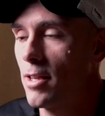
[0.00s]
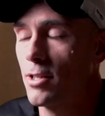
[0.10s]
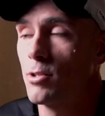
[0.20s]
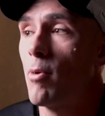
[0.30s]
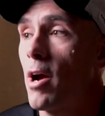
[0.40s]

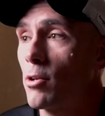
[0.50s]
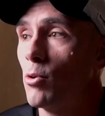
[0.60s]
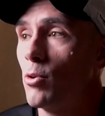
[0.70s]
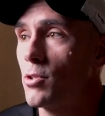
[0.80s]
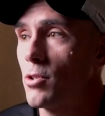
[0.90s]
that's my
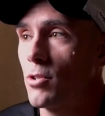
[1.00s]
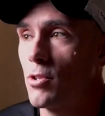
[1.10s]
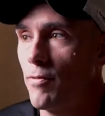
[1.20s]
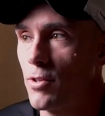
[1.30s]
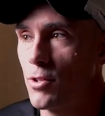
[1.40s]
goal, is
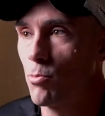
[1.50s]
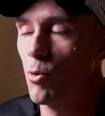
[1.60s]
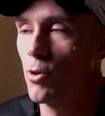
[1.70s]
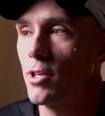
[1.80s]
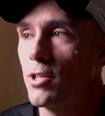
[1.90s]
if the
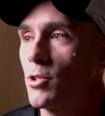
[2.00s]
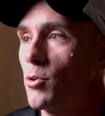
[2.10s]
sport does